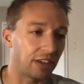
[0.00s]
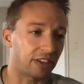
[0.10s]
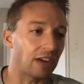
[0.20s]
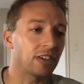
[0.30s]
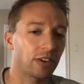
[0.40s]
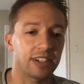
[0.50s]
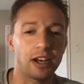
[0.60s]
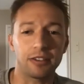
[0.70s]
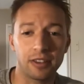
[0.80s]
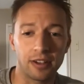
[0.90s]
Kevin Durant's
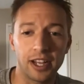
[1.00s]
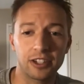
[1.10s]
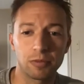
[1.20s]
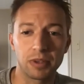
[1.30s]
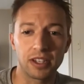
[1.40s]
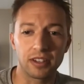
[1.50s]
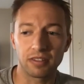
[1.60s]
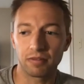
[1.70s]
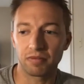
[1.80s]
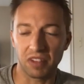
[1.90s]
healthy, the Nets should be,
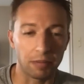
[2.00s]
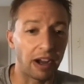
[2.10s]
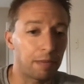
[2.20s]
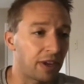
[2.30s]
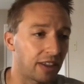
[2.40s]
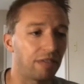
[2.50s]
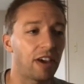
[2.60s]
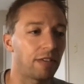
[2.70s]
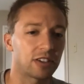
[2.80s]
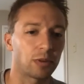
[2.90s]
in my opinion, the
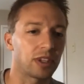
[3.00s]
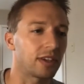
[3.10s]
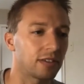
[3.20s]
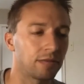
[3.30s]
favorites to win the East.